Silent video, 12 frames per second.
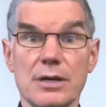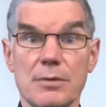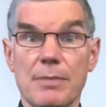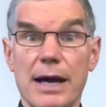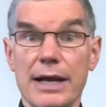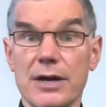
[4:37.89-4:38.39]

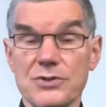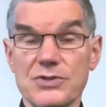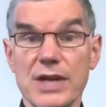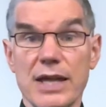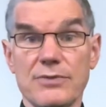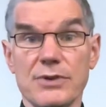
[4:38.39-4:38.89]
by our
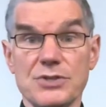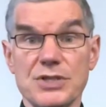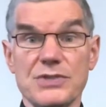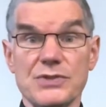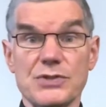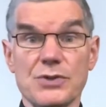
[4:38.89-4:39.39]
Savior
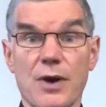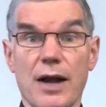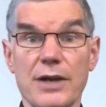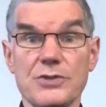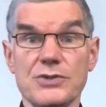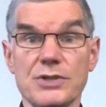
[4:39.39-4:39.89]
Jesus
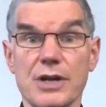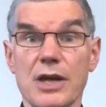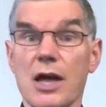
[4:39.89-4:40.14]
Christ.